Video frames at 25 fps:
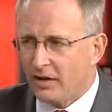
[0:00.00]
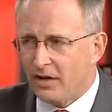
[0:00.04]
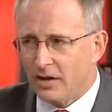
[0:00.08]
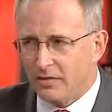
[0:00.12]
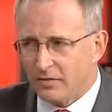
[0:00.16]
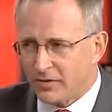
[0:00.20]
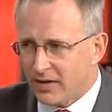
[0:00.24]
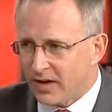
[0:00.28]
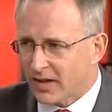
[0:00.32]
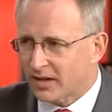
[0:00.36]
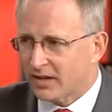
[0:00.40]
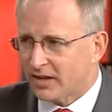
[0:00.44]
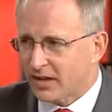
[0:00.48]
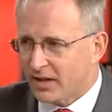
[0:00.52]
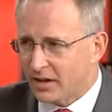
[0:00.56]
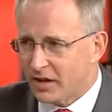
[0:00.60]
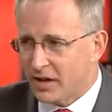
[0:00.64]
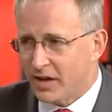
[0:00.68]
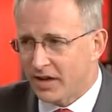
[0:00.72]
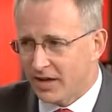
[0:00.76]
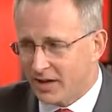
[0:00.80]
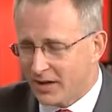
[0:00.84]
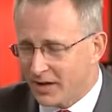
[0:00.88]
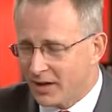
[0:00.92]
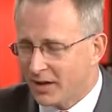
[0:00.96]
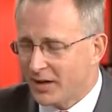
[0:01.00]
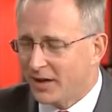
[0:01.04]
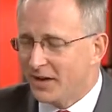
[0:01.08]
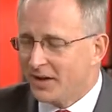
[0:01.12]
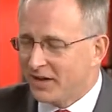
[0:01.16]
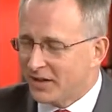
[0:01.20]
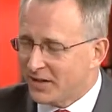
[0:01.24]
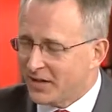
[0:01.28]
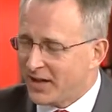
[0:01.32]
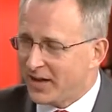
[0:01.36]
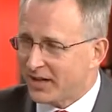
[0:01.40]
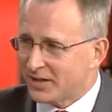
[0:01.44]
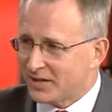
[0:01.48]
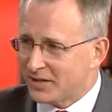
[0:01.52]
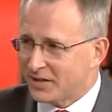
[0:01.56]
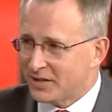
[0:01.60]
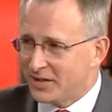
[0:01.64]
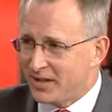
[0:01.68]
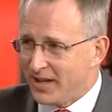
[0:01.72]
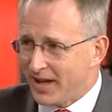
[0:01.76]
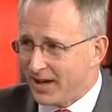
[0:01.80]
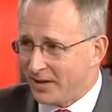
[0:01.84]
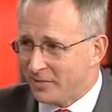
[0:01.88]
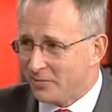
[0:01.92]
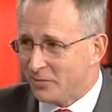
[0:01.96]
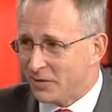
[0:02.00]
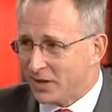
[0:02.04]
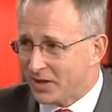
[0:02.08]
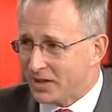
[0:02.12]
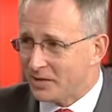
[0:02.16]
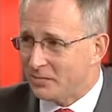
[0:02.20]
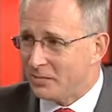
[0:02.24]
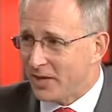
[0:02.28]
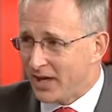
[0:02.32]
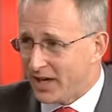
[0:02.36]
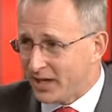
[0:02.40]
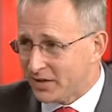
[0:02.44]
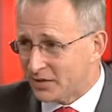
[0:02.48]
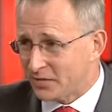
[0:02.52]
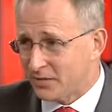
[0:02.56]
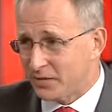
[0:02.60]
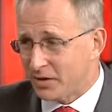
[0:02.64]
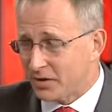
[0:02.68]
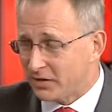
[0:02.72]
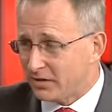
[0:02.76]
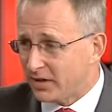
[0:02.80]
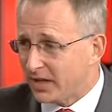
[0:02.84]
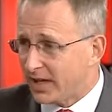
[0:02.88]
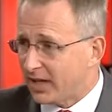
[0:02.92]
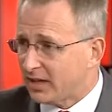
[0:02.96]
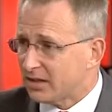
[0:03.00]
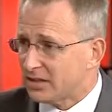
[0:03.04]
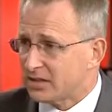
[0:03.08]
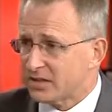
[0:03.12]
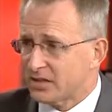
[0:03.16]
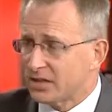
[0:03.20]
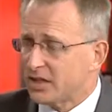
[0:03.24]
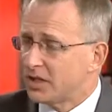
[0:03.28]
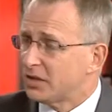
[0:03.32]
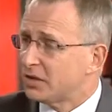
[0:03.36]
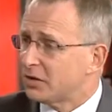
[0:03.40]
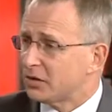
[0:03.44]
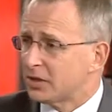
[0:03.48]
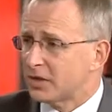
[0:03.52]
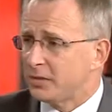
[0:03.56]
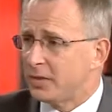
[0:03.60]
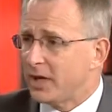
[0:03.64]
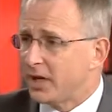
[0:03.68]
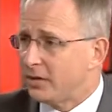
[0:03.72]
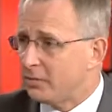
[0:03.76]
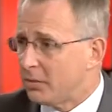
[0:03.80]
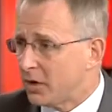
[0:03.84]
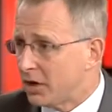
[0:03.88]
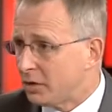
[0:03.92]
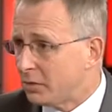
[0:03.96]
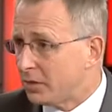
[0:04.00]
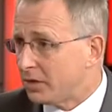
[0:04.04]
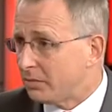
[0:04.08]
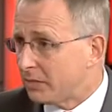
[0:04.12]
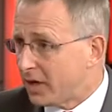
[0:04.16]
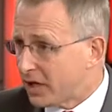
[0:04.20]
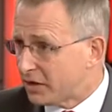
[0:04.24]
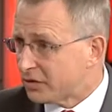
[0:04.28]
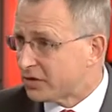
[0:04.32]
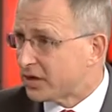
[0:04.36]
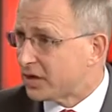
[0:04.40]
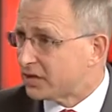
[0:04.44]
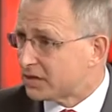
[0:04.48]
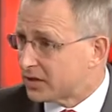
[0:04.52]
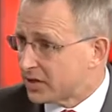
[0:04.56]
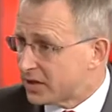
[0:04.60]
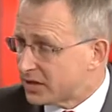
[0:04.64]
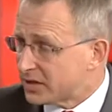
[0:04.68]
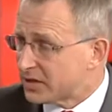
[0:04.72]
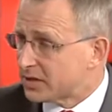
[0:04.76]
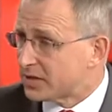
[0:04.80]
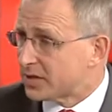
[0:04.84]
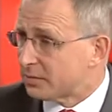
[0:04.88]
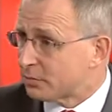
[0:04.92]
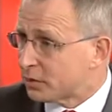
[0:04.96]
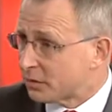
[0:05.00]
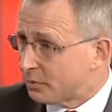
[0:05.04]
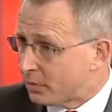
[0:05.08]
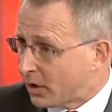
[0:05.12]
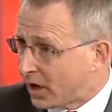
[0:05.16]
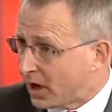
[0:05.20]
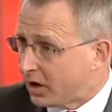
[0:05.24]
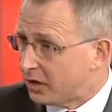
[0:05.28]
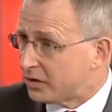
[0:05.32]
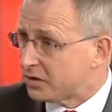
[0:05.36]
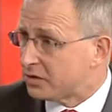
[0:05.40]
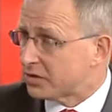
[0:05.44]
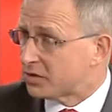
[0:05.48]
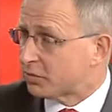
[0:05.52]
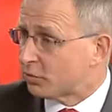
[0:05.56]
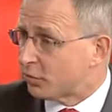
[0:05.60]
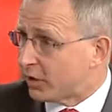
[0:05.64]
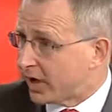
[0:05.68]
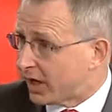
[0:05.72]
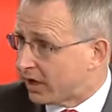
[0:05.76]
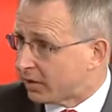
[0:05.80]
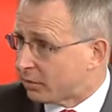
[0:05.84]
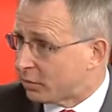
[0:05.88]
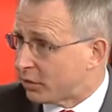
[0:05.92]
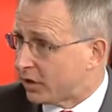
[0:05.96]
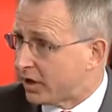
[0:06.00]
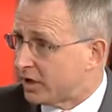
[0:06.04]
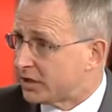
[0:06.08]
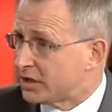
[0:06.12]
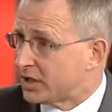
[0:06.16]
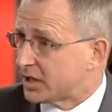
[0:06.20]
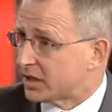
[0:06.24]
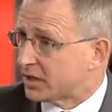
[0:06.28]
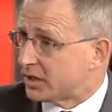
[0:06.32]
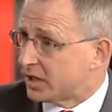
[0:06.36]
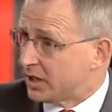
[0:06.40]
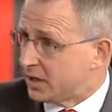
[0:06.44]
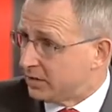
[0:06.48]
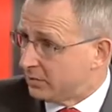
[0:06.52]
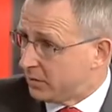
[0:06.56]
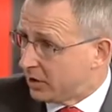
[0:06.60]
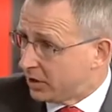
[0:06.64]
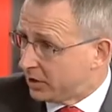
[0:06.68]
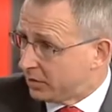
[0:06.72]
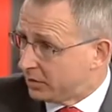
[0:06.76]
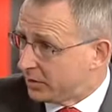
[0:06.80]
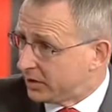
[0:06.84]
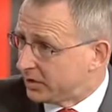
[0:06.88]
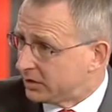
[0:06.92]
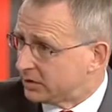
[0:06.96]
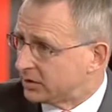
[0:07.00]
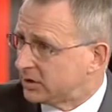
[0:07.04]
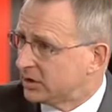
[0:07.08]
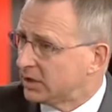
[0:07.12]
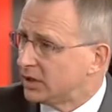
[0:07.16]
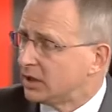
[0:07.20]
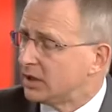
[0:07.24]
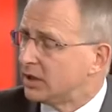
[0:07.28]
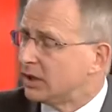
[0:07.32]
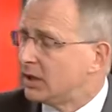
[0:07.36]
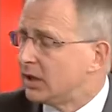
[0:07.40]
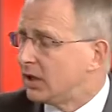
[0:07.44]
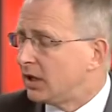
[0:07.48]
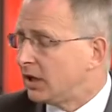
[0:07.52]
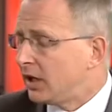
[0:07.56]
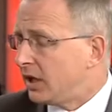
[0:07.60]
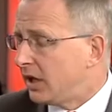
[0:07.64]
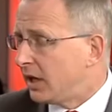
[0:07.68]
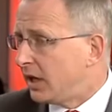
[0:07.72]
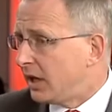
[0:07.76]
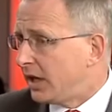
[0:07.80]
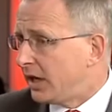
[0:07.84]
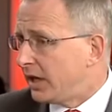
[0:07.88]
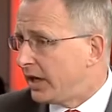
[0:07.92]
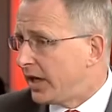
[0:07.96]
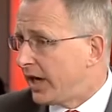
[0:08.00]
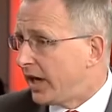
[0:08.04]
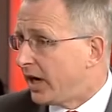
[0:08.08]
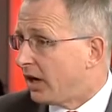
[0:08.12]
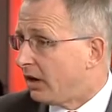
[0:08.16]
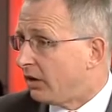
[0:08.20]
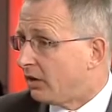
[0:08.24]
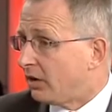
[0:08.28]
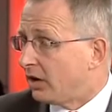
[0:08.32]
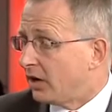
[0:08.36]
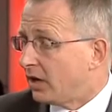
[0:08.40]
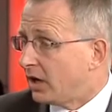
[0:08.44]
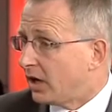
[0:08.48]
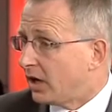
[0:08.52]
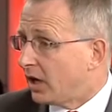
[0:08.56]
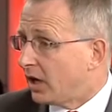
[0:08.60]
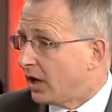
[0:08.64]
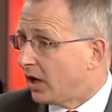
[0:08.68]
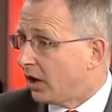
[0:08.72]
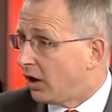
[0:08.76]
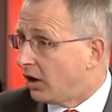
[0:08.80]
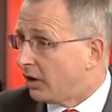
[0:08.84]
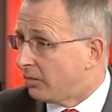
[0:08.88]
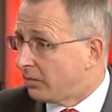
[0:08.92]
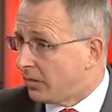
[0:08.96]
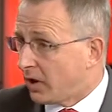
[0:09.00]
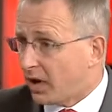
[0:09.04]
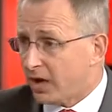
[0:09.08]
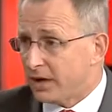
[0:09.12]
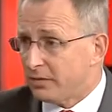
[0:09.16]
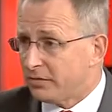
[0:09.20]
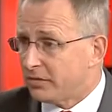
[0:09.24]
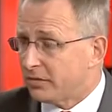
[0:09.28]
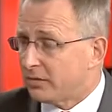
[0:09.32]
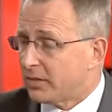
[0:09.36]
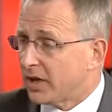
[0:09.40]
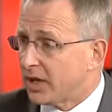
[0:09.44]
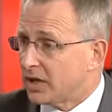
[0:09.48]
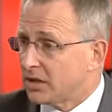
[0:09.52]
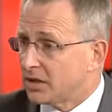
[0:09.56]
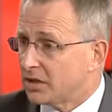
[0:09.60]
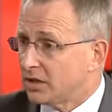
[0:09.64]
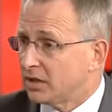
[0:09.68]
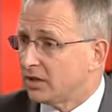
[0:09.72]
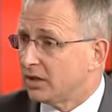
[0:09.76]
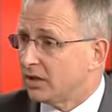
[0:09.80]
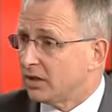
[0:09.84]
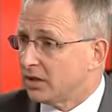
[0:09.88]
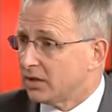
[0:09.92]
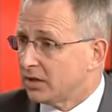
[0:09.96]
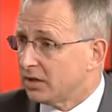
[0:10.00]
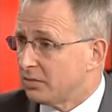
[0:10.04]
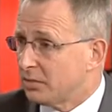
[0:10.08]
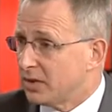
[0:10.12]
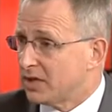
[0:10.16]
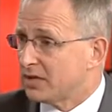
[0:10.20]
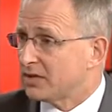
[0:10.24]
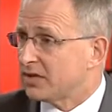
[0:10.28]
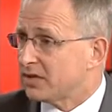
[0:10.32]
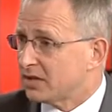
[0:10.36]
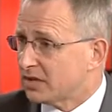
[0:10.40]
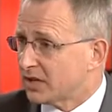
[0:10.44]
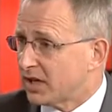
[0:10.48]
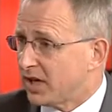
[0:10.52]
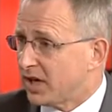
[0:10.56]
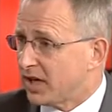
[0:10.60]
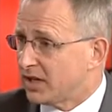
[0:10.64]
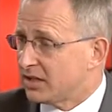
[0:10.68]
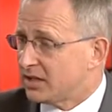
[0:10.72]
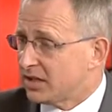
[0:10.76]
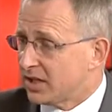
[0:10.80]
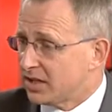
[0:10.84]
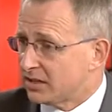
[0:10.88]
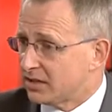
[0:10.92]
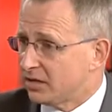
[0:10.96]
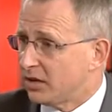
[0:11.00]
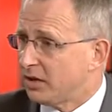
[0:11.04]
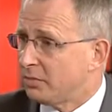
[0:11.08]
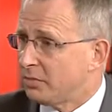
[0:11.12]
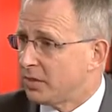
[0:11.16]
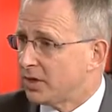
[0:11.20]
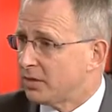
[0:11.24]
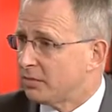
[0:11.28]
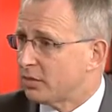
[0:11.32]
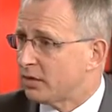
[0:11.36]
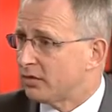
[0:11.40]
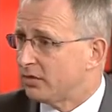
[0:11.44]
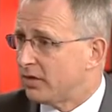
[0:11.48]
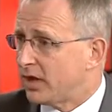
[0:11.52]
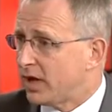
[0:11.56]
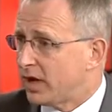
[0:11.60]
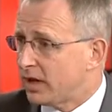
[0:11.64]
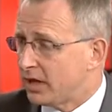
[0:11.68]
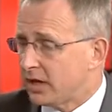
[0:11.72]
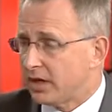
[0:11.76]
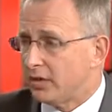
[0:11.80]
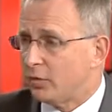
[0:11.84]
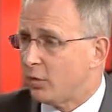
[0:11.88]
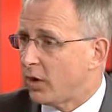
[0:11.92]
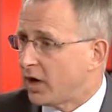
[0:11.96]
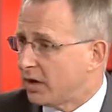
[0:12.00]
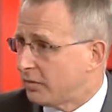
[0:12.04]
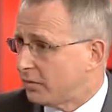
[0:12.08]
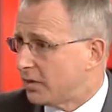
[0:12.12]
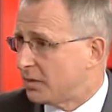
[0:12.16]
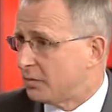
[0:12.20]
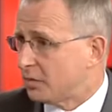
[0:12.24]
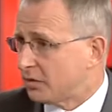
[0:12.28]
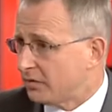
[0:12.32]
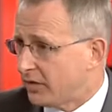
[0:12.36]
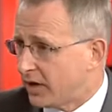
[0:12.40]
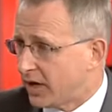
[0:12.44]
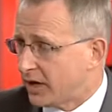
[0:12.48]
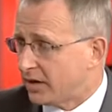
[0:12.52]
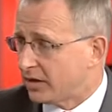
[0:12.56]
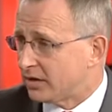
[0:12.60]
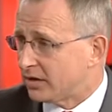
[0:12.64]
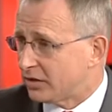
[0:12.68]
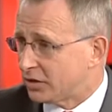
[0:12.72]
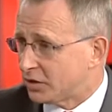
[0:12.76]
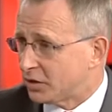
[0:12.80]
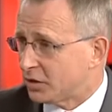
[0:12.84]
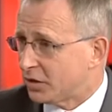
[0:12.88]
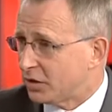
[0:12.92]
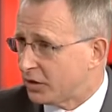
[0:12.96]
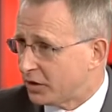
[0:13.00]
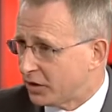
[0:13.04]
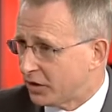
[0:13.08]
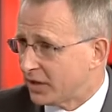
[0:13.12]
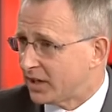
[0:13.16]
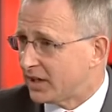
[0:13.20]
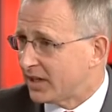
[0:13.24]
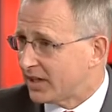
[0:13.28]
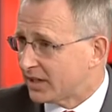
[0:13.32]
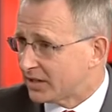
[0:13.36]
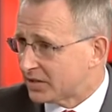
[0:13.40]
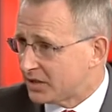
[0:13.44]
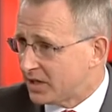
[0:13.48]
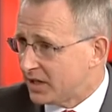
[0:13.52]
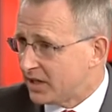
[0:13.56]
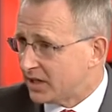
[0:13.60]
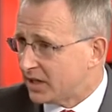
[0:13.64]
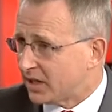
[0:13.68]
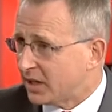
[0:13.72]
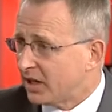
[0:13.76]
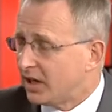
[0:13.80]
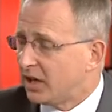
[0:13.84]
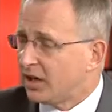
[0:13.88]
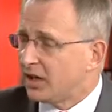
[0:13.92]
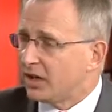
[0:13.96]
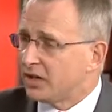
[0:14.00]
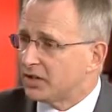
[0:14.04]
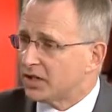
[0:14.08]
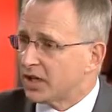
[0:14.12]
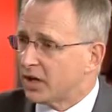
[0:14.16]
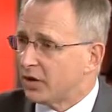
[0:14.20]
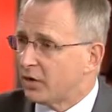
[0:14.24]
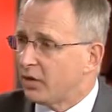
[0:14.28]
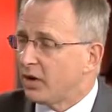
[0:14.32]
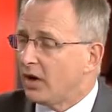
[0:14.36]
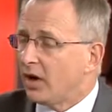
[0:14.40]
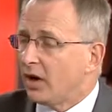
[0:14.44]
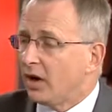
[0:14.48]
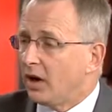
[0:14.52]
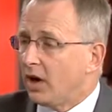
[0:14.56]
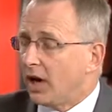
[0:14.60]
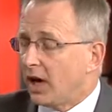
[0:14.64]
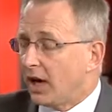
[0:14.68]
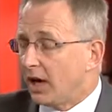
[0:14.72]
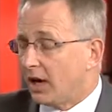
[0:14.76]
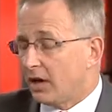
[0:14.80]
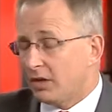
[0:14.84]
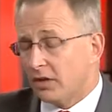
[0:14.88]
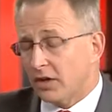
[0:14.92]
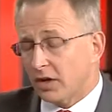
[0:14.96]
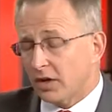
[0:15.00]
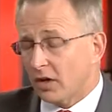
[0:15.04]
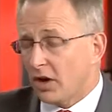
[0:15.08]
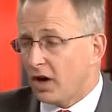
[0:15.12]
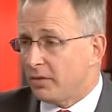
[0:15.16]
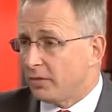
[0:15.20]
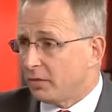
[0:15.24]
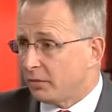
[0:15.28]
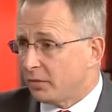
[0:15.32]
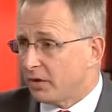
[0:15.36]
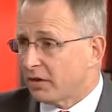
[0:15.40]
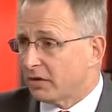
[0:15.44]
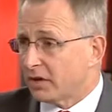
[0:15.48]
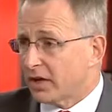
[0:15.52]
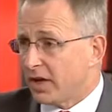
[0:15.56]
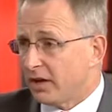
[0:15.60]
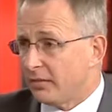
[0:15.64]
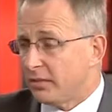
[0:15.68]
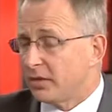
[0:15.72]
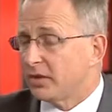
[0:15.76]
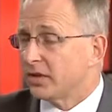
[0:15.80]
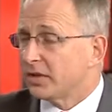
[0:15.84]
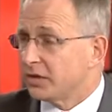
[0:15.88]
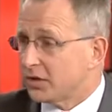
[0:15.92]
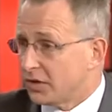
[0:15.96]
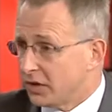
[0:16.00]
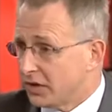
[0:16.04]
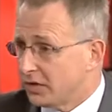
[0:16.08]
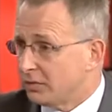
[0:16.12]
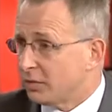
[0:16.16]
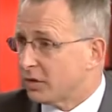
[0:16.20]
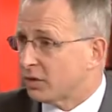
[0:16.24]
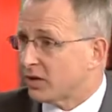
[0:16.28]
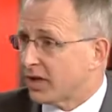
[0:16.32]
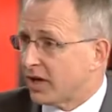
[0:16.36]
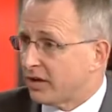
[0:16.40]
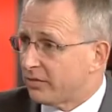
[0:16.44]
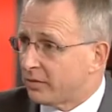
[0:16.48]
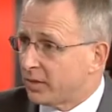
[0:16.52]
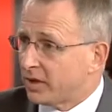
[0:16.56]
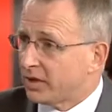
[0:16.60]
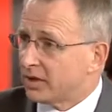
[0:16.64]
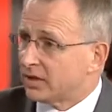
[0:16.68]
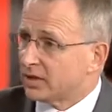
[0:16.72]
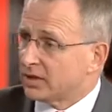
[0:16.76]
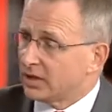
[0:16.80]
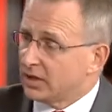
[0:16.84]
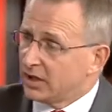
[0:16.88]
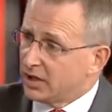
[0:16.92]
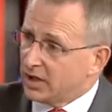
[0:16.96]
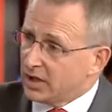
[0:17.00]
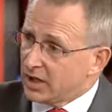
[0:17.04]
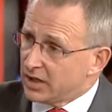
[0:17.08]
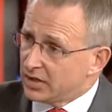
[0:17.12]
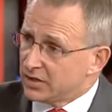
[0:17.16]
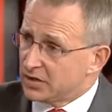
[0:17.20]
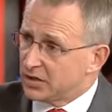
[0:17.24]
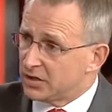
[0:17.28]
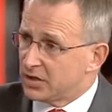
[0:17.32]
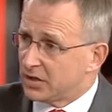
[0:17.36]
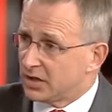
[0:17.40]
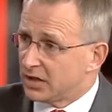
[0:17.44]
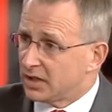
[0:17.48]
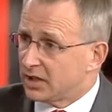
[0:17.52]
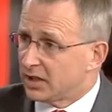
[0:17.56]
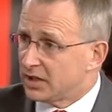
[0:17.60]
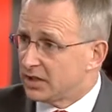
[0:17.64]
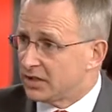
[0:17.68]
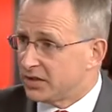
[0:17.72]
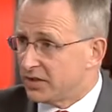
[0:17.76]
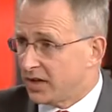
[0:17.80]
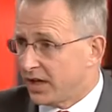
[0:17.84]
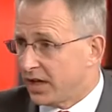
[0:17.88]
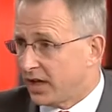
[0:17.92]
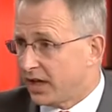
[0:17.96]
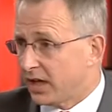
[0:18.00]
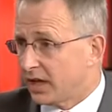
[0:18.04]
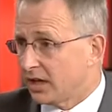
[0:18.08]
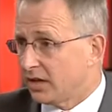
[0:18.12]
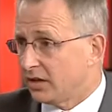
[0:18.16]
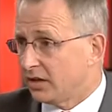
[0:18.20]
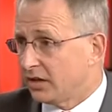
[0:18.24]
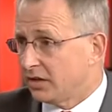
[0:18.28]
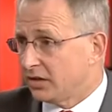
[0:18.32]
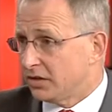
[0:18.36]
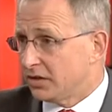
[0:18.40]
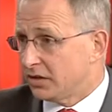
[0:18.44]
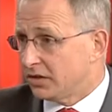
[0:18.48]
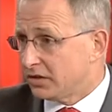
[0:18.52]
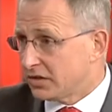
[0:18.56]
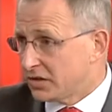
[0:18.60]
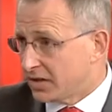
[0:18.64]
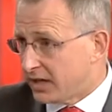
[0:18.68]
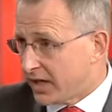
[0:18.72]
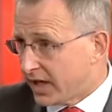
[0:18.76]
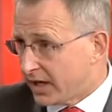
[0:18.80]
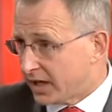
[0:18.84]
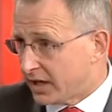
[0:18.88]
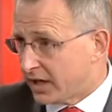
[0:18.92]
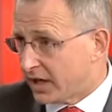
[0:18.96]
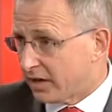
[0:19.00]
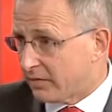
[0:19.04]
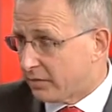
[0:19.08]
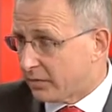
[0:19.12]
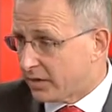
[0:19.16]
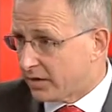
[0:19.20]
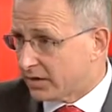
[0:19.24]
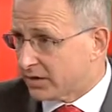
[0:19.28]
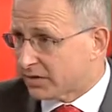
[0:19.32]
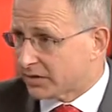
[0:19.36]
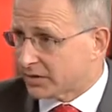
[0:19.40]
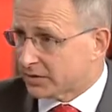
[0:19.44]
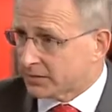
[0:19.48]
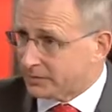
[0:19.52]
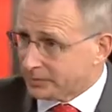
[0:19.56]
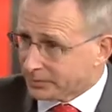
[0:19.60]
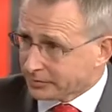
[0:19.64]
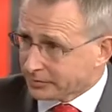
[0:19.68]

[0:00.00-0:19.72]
no. I think that really bears further analysis. He talked about Melbourne Metro. So this is a proposed rail project in Melbourne. Now, on my information, the business case has not been provided and won't be provided until early next year. So the Commonwealth Government, the Turnbull Government, is certainly saying to state governments,